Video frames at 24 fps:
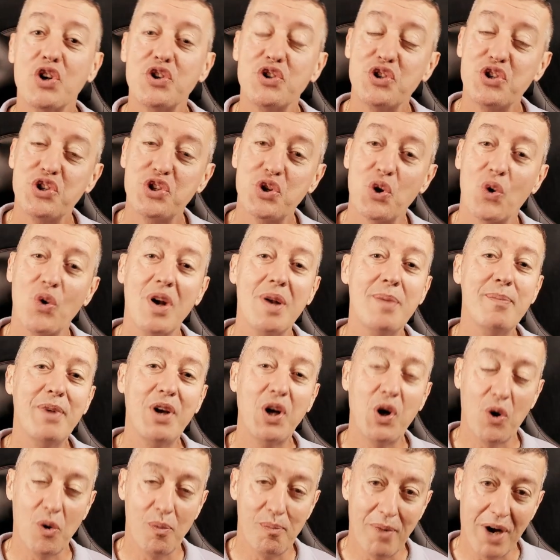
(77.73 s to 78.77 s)
join me
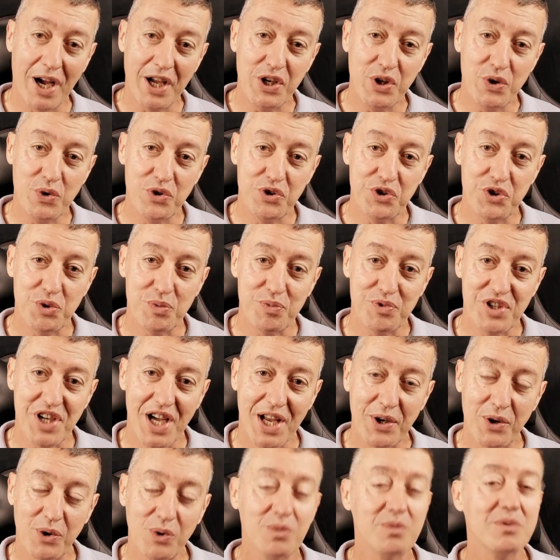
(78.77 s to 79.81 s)
on my YouTube
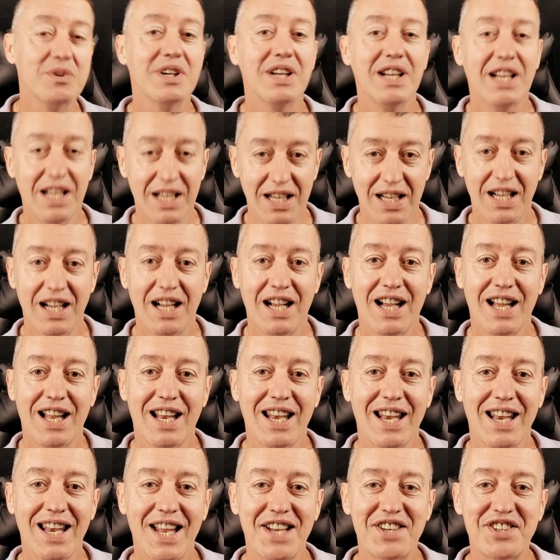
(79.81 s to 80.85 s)
channel.
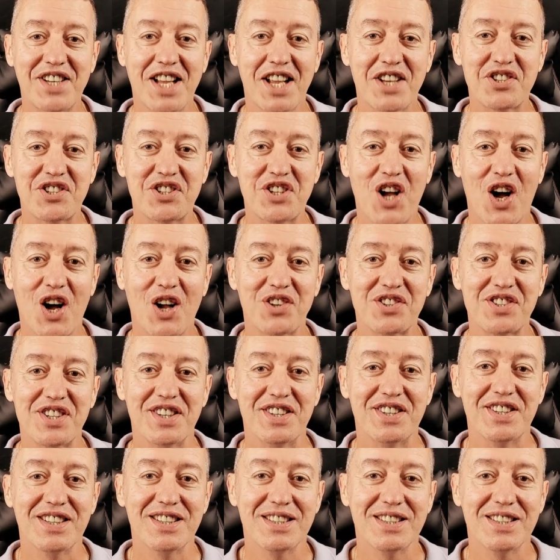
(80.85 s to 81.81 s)
Let's get started.